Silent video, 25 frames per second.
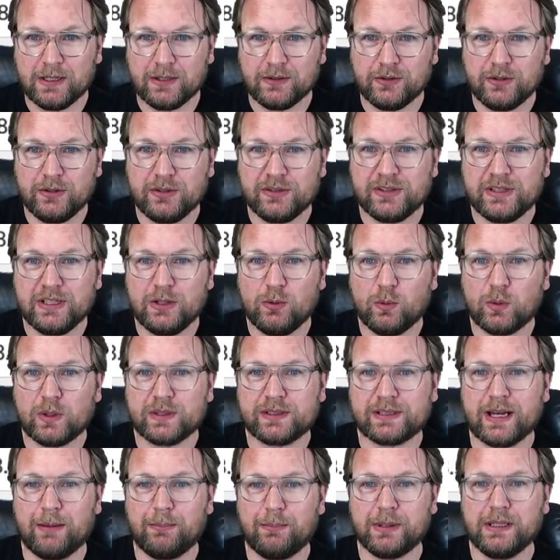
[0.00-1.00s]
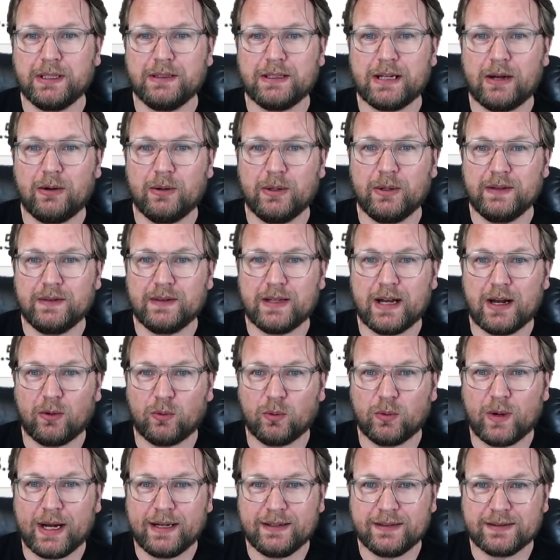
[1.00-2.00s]
Do you see what's happening now in that
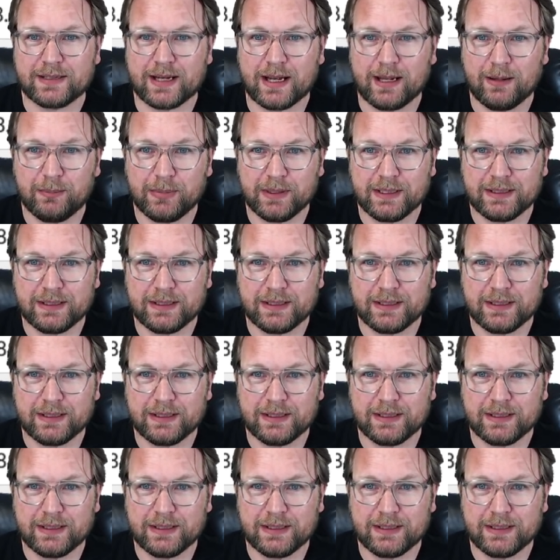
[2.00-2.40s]
right tab?